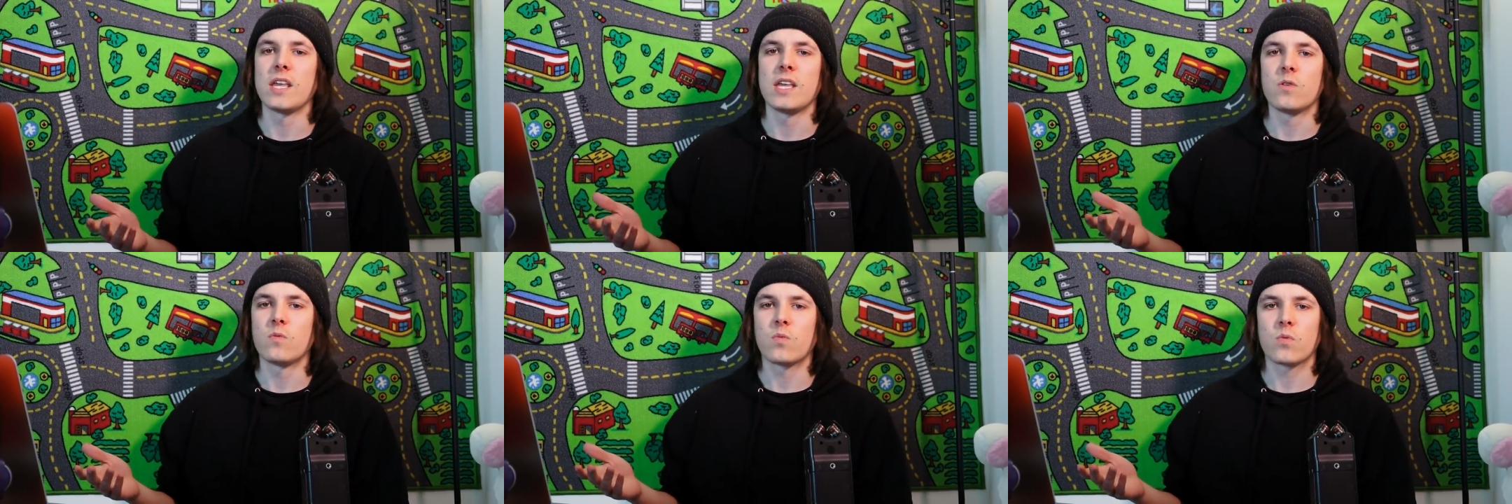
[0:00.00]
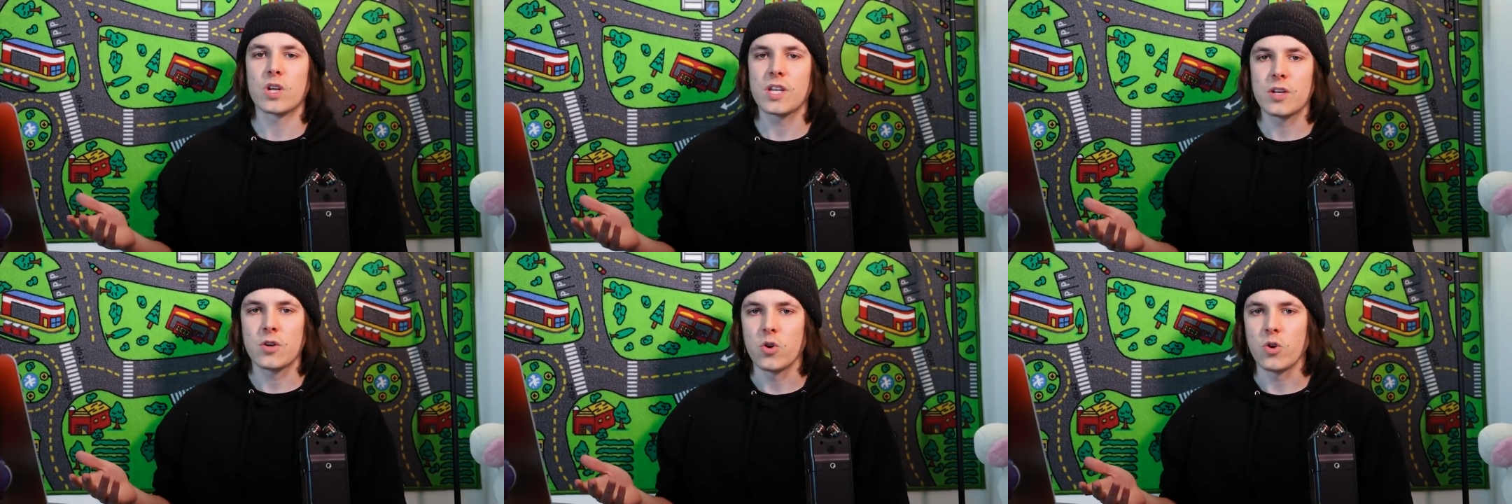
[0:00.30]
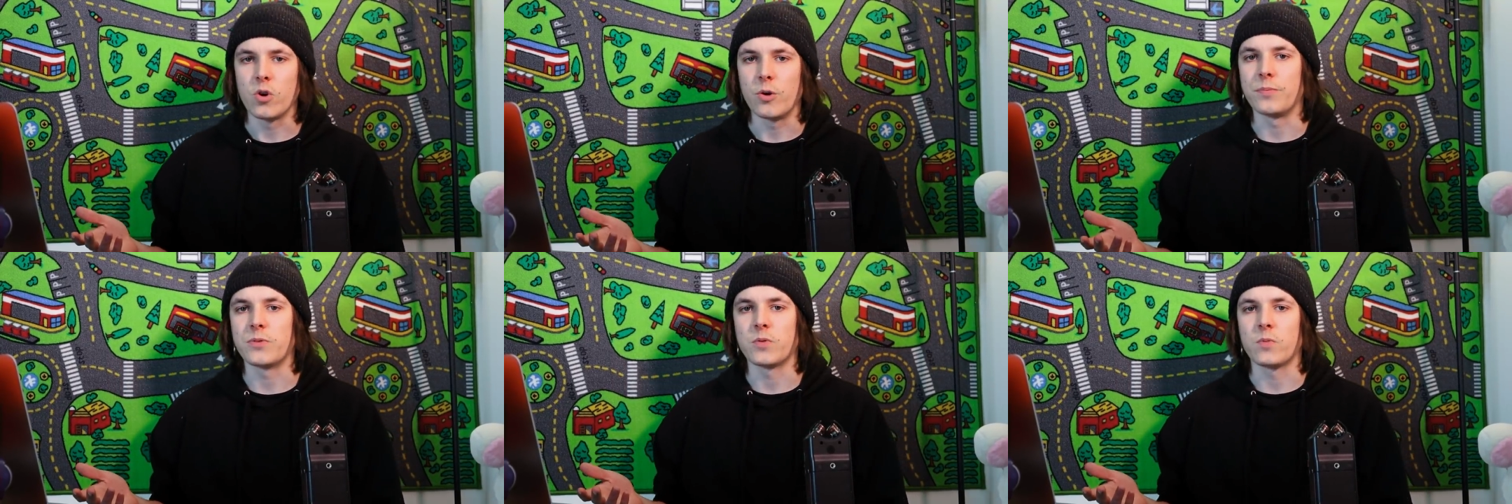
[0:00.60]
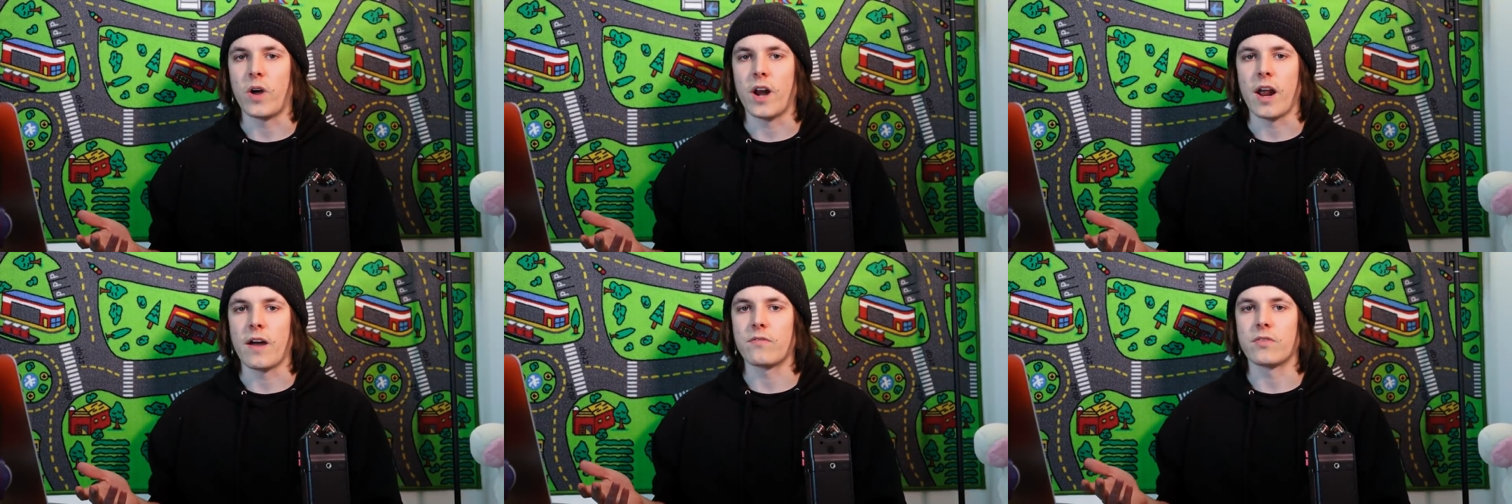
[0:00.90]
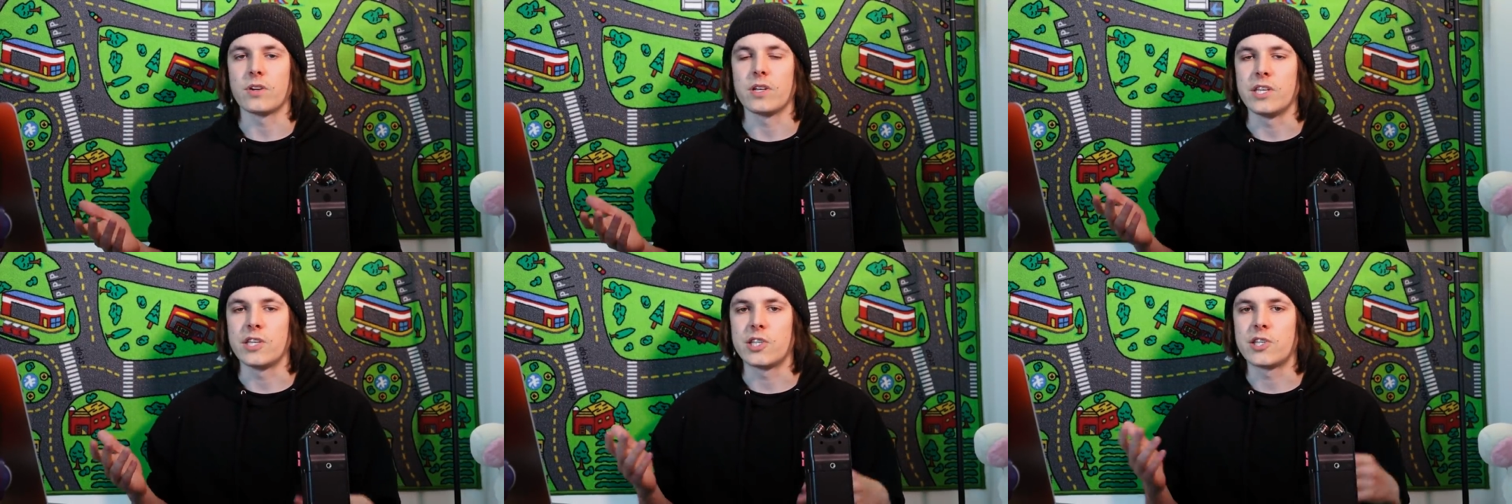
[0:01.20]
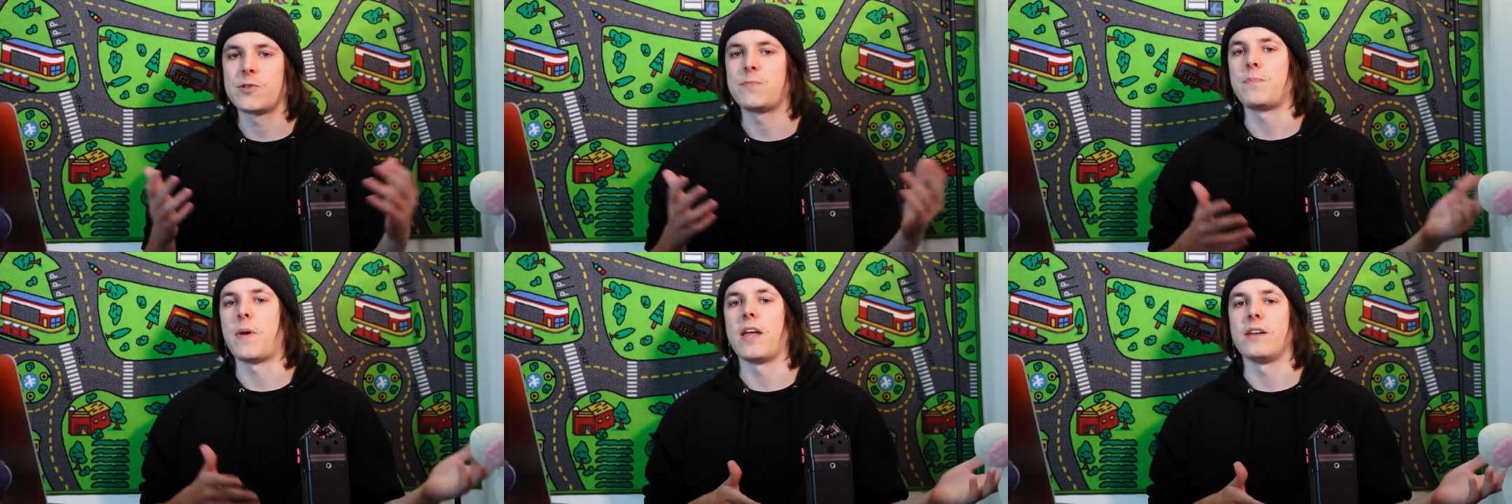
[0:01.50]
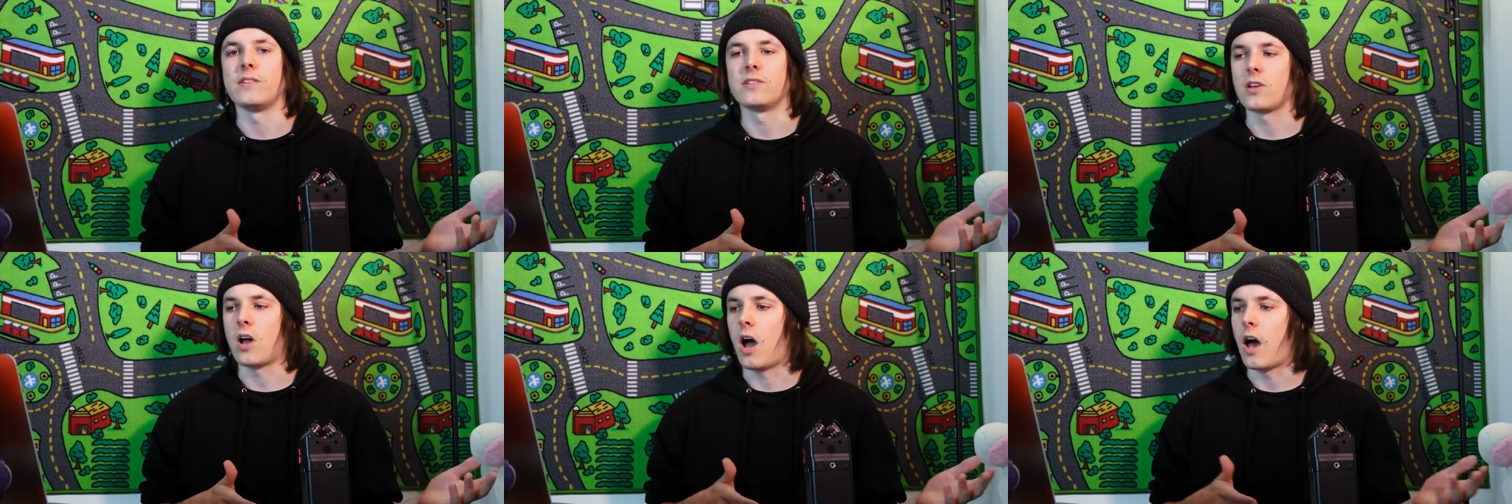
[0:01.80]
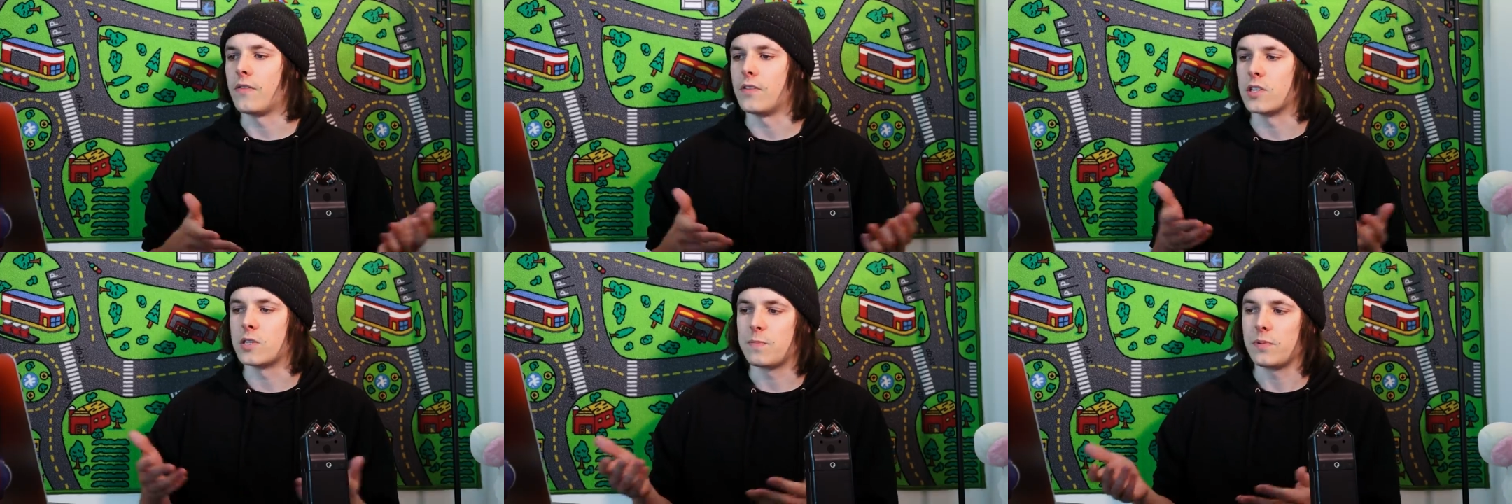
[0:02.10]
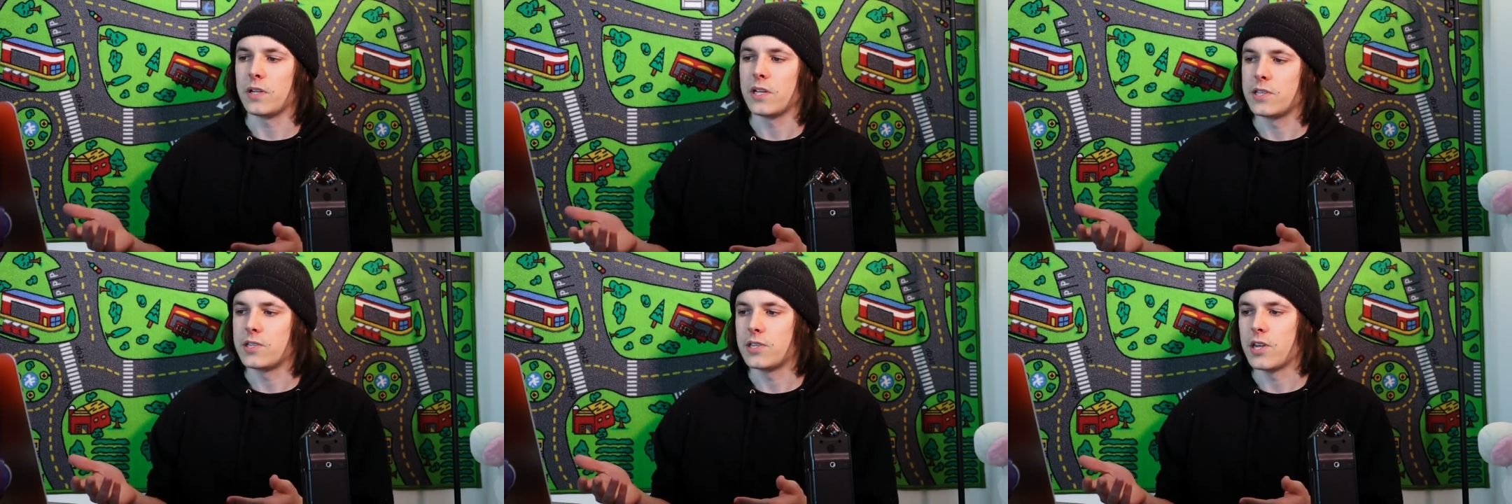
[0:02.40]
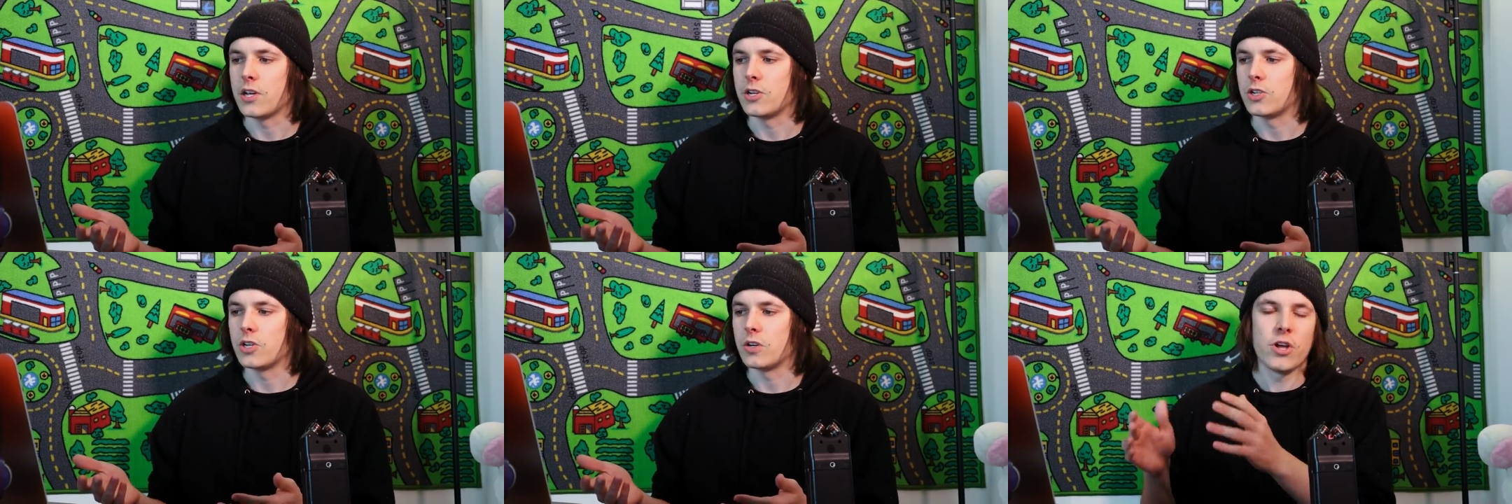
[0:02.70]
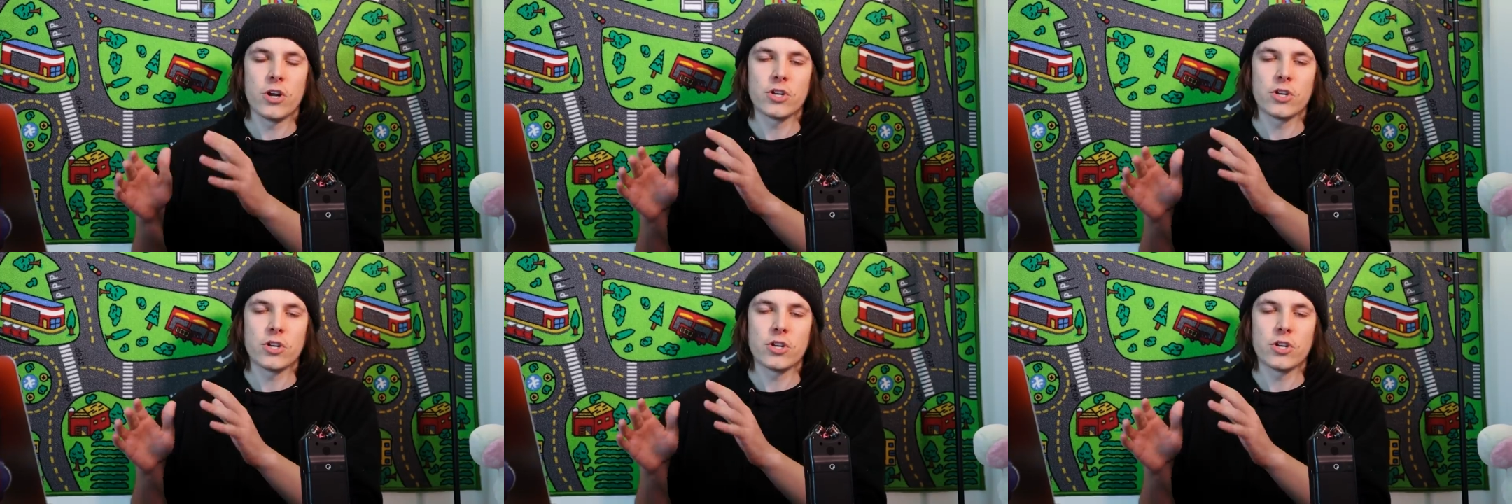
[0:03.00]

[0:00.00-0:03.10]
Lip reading: he recouped whatever he spent on this PlayStation.